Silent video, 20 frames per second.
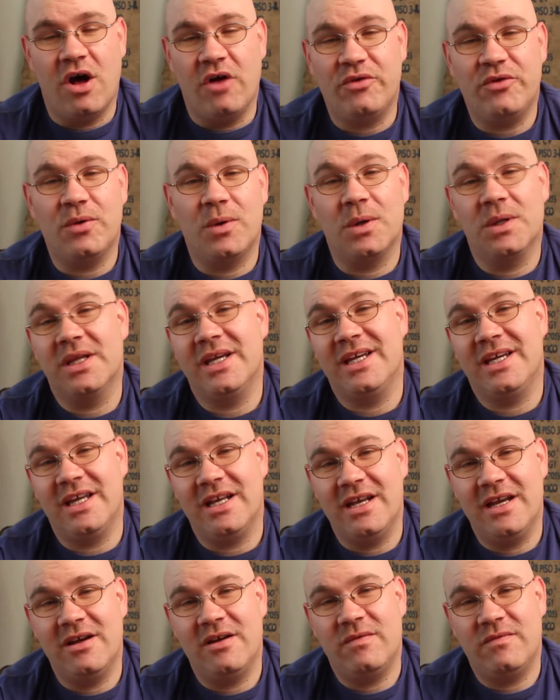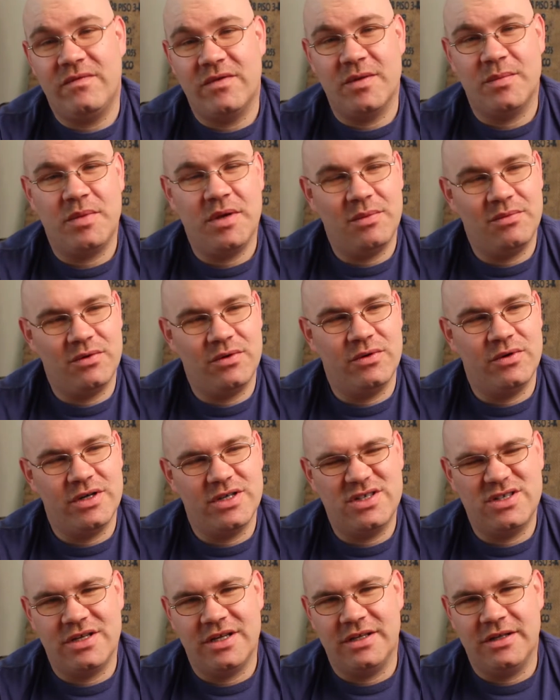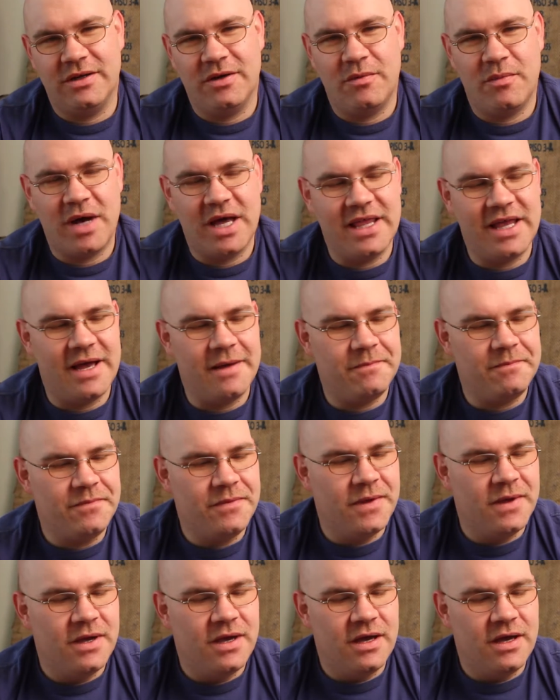I'll throw a link in here for the people who are interested and go buy that.